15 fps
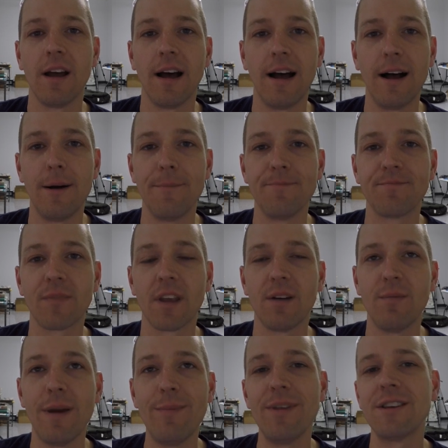um,
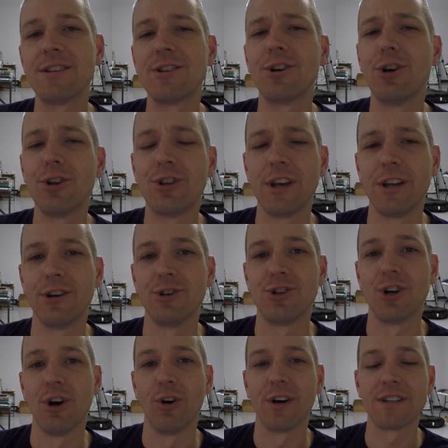maybe this is a good thing to
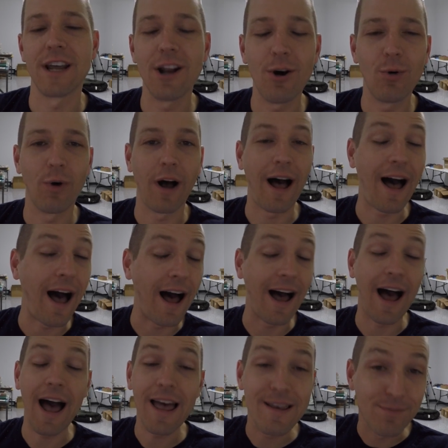show because I know
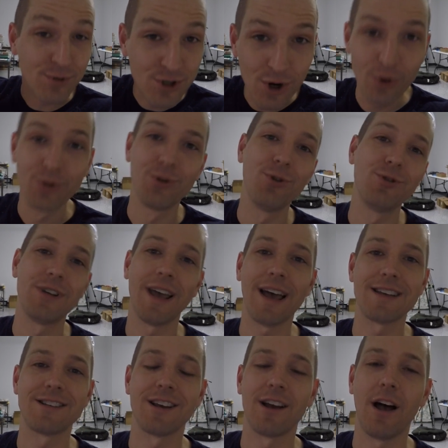I am so
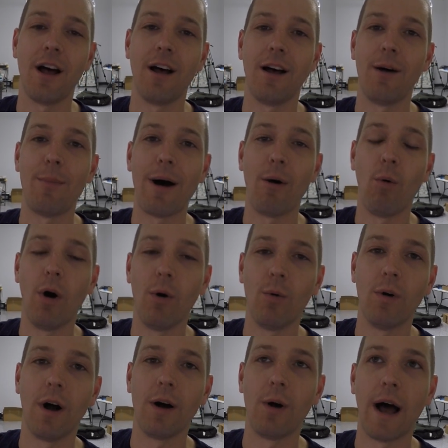enthusiastic about what
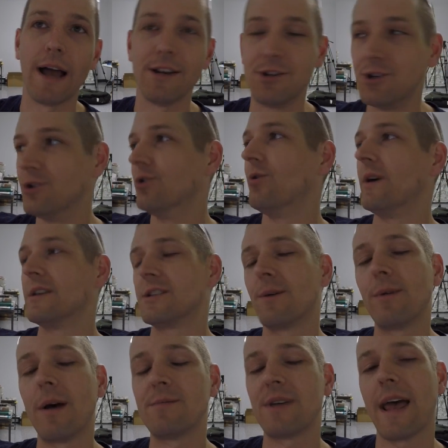I do. And
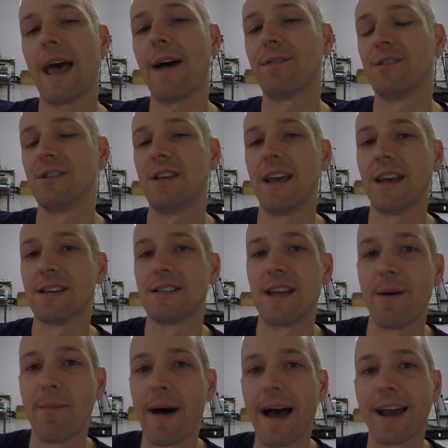sometimes I have to take a
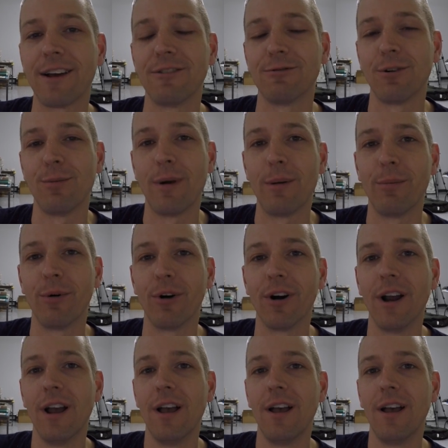step back and remember